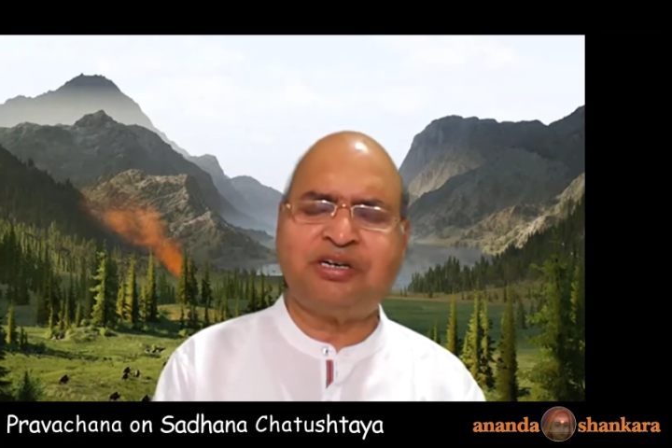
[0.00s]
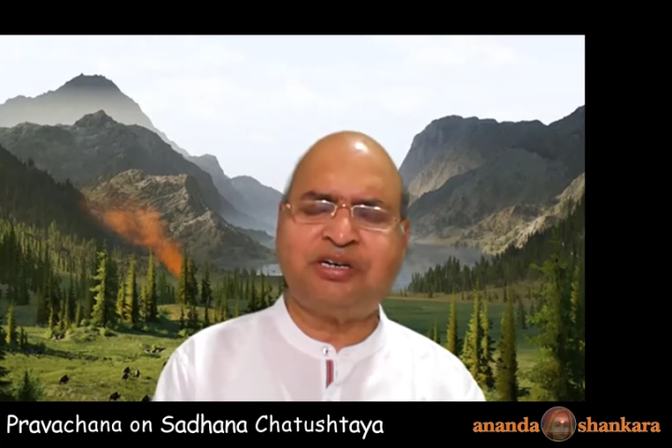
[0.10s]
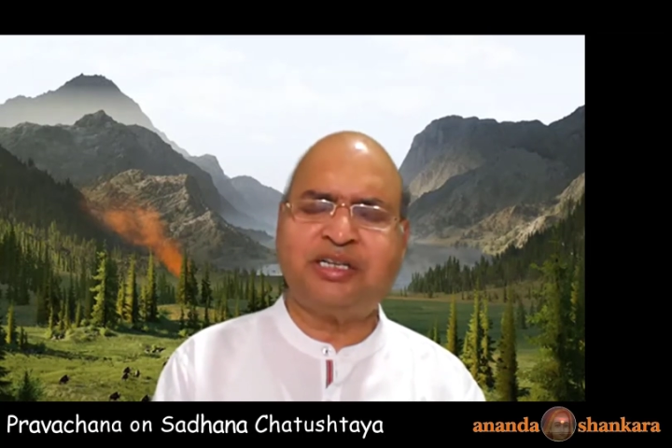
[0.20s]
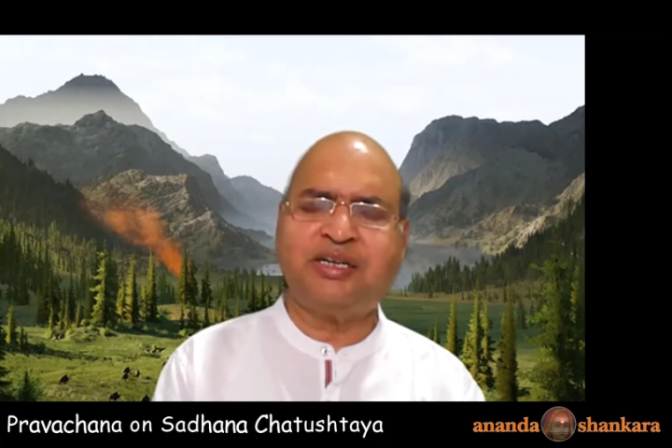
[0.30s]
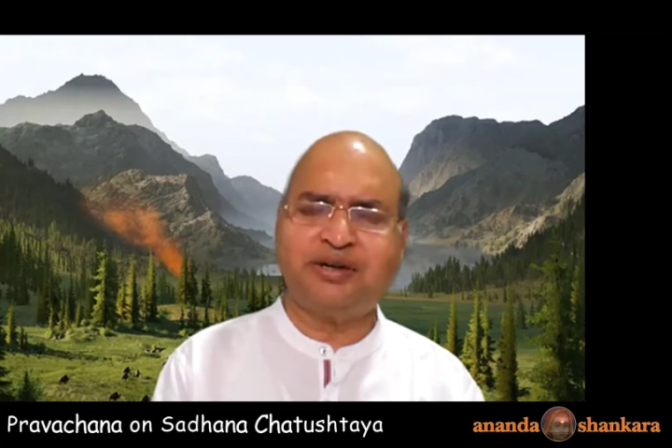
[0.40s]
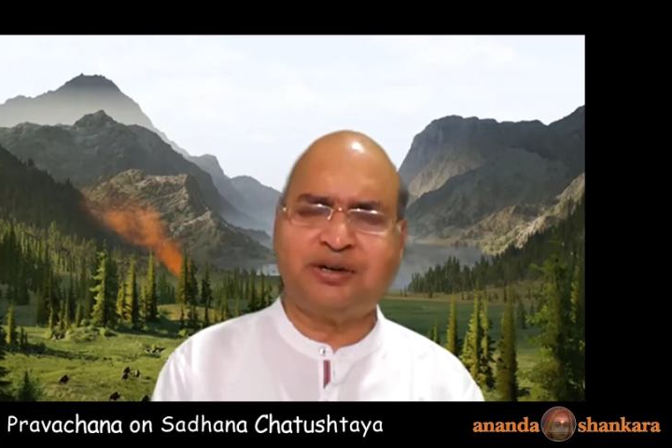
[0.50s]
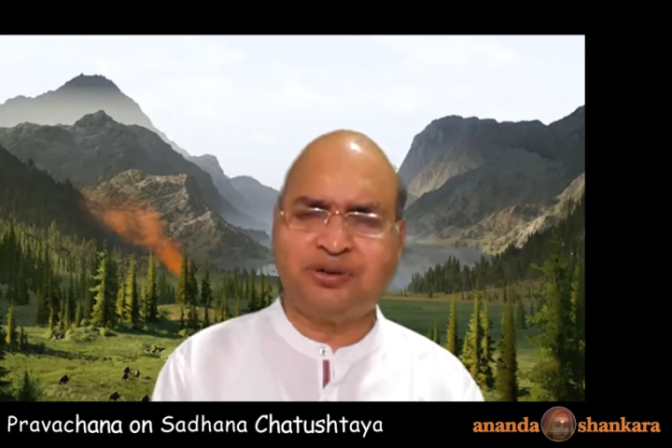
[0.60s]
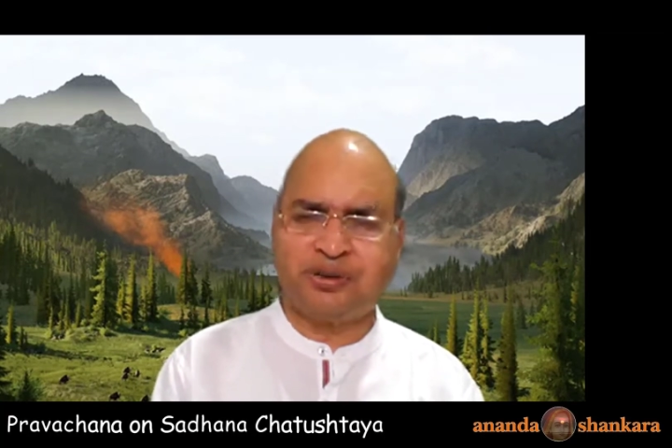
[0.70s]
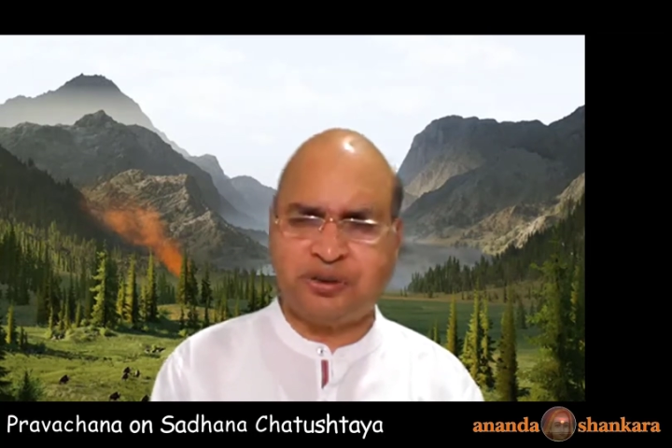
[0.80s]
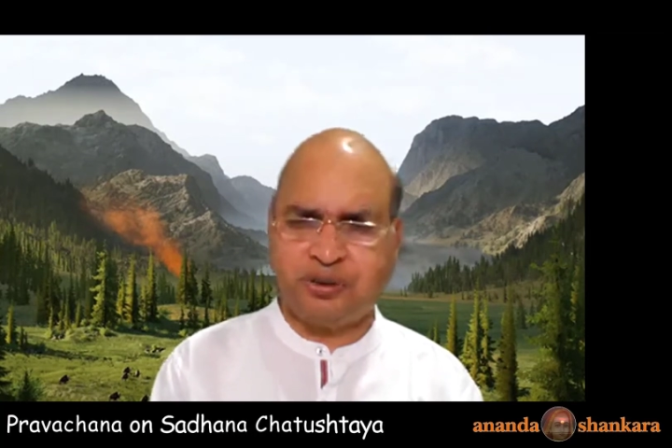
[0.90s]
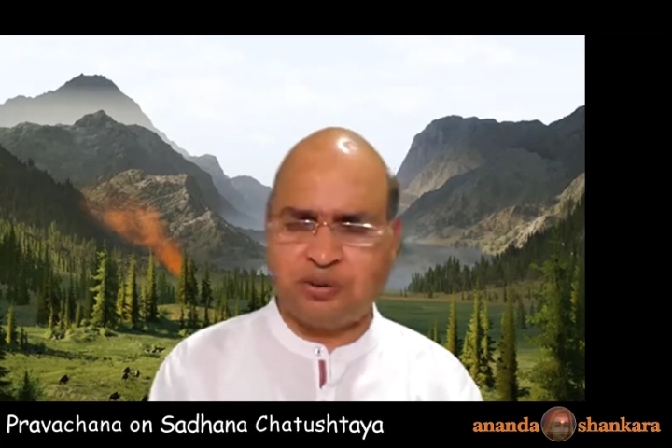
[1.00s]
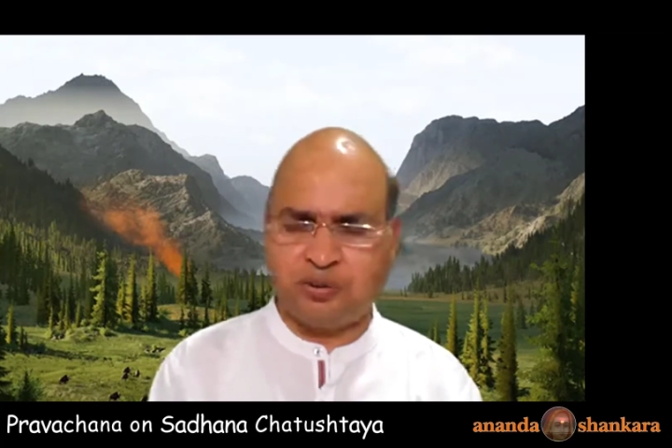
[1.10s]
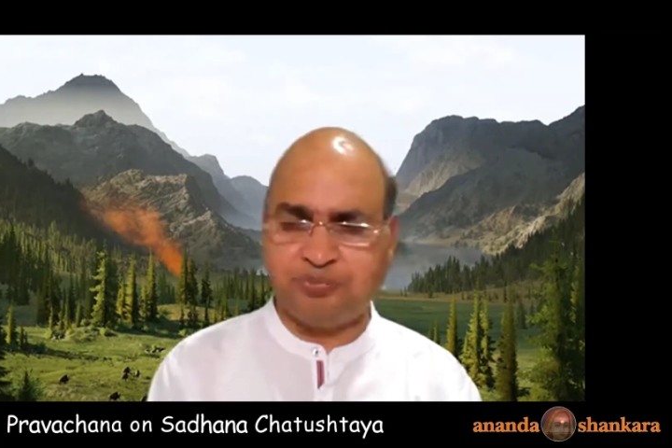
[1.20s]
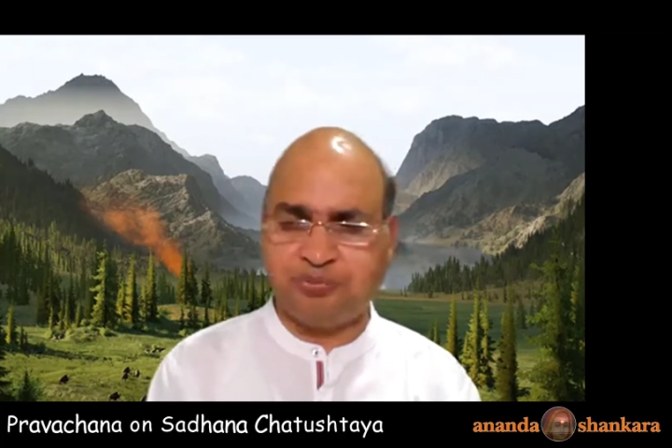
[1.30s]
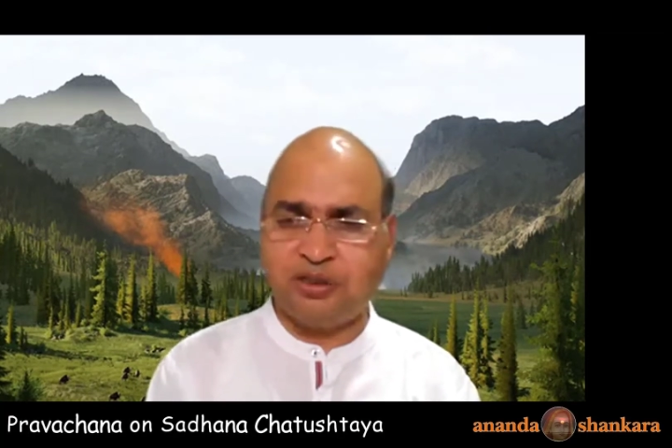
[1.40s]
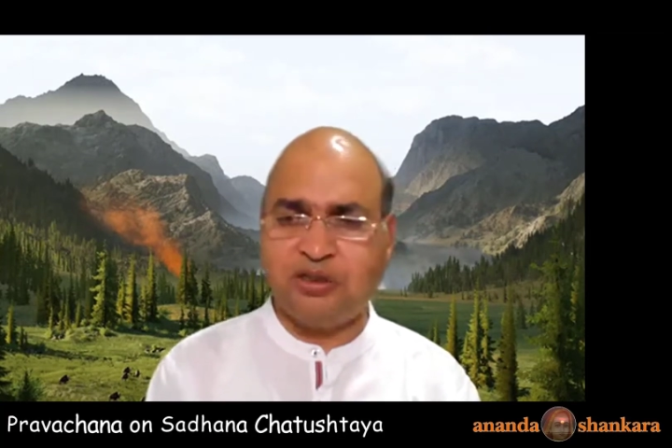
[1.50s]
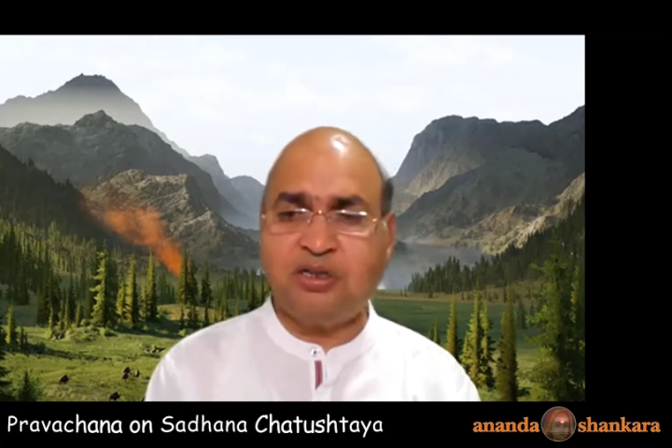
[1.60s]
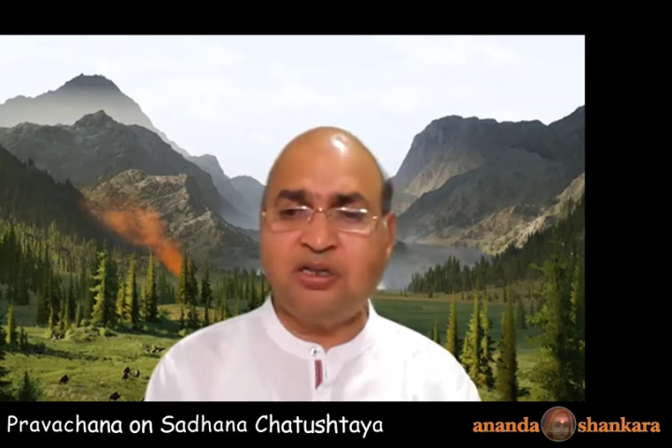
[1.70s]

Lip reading: everything you have to do.